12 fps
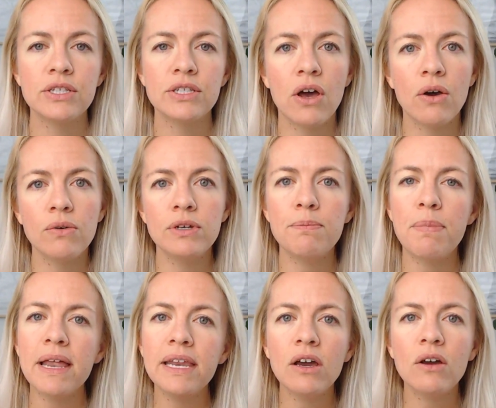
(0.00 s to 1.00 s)
So
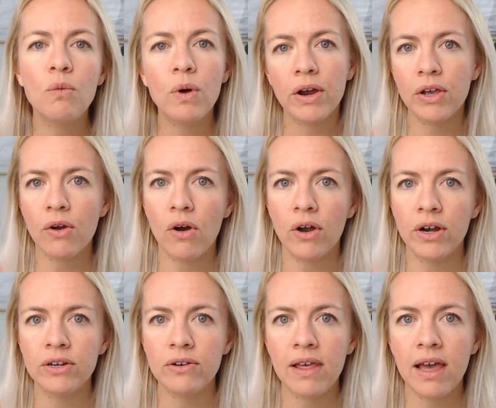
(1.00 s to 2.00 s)
depending on where you are
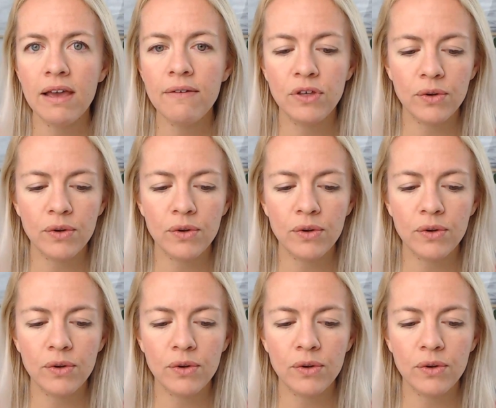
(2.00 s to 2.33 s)
in your life,